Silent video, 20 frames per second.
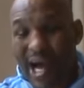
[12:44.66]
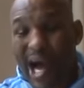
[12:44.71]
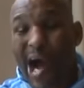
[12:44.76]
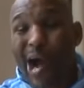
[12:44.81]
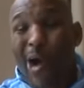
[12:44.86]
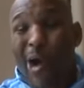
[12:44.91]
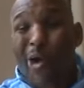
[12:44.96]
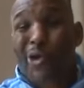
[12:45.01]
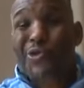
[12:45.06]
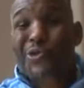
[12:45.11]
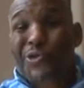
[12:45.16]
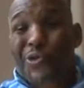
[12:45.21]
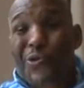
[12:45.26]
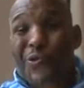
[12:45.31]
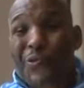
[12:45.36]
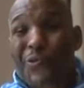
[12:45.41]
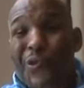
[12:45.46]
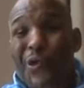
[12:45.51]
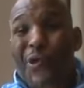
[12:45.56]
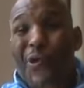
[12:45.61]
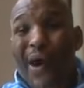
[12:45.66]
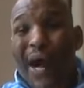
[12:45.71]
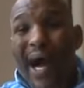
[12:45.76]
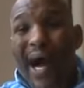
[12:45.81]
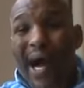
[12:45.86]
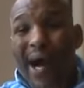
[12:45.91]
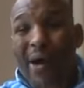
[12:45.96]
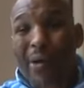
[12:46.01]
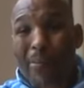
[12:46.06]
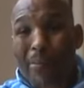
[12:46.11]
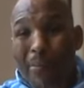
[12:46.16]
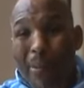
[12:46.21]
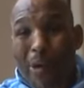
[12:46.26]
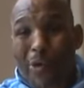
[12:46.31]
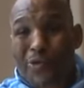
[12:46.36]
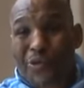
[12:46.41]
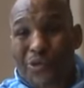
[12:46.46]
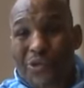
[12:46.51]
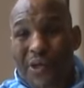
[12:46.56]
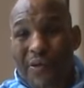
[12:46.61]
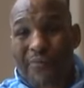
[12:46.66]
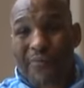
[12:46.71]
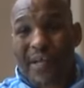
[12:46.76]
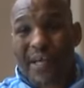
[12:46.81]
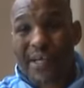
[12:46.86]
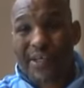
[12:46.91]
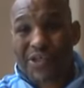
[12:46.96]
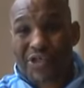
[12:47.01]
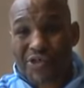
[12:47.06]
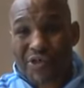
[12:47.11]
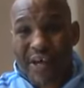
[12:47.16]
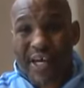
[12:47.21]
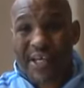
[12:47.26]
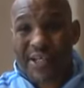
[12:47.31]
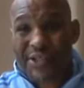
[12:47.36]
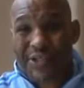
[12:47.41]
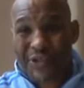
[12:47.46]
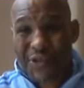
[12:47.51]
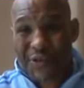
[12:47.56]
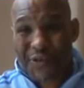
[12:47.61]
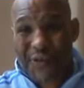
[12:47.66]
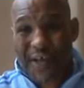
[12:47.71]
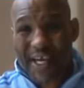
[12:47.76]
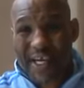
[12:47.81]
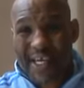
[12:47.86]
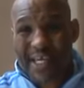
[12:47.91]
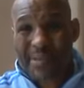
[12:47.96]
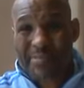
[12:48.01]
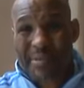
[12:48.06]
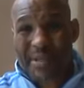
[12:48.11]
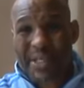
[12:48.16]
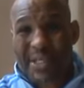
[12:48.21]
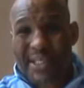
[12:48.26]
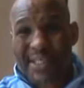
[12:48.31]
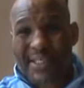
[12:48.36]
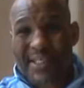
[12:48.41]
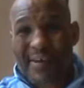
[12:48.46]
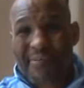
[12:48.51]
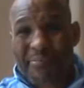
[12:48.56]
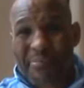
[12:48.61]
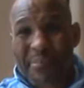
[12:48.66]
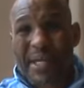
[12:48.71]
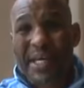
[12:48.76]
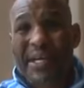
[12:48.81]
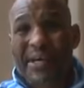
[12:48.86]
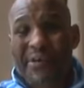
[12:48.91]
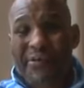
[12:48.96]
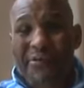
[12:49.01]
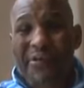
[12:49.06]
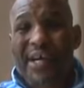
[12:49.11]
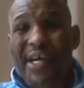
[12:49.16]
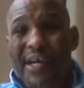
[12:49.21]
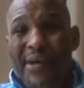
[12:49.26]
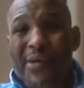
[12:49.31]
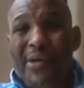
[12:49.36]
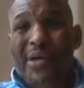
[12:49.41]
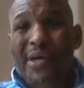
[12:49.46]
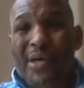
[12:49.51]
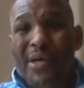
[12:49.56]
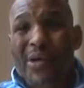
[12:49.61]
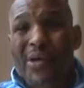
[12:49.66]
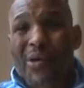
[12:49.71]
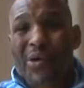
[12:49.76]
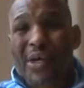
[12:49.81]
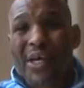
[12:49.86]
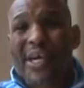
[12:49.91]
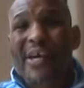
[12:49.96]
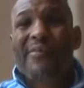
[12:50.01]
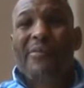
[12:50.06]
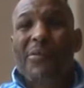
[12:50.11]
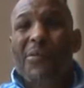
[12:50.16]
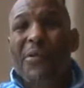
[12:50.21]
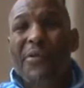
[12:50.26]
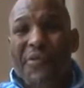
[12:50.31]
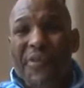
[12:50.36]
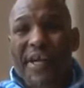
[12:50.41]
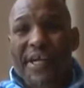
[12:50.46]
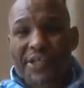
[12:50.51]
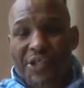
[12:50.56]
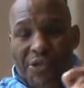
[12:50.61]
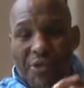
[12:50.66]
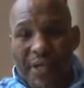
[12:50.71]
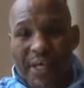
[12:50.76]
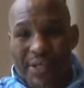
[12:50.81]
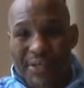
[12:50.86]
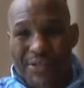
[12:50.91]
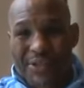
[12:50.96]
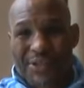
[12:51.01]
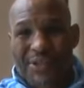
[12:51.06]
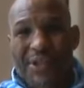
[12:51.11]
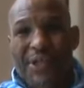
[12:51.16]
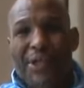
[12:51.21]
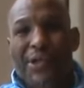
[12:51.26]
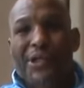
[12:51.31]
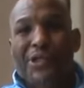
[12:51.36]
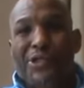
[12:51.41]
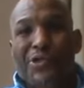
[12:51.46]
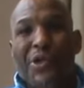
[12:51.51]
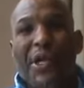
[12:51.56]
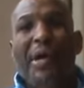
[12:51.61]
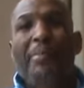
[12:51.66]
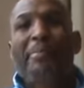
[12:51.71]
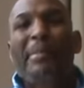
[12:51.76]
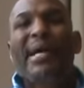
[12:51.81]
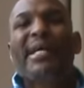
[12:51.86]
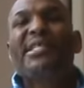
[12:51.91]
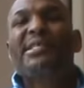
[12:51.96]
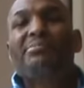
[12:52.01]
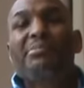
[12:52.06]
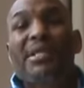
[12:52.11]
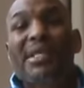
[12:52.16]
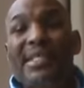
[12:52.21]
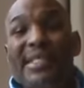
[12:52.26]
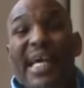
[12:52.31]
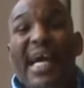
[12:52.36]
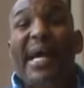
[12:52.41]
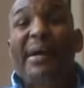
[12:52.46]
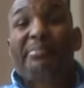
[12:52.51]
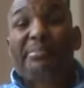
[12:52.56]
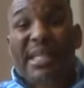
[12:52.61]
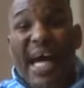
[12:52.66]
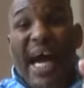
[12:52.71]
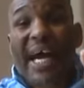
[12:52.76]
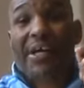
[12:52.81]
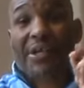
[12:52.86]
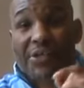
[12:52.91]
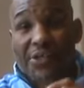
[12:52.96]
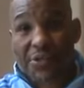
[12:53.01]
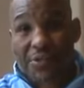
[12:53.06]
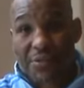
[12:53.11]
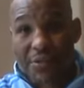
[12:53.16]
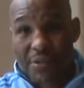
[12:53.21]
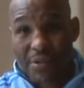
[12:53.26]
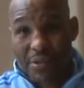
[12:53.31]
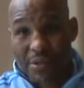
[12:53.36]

I also know how most of their trainers are thinking because I've been in the ring even with their trainers. So that makes me a damn dinosaur.